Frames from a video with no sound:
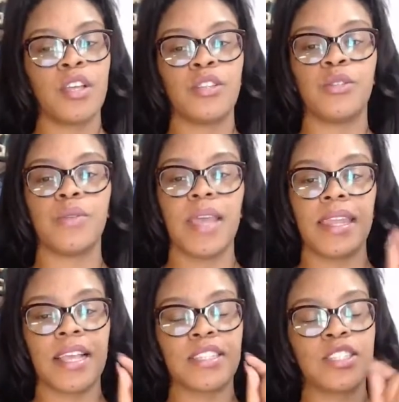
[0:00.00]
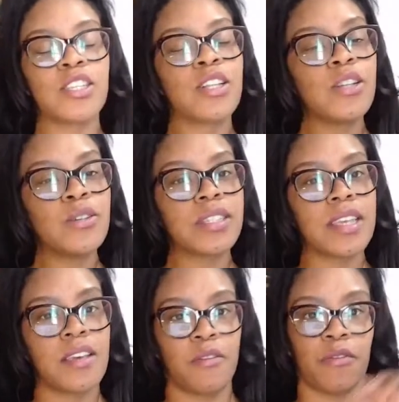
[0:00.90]
to get
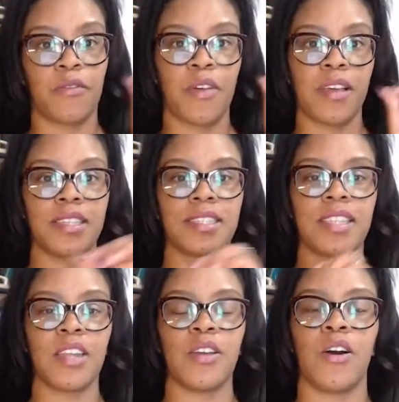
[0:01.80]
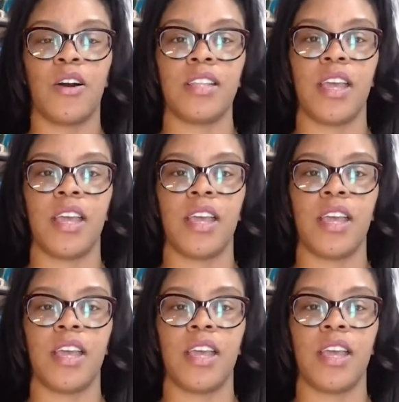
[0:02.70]
exclusive study hall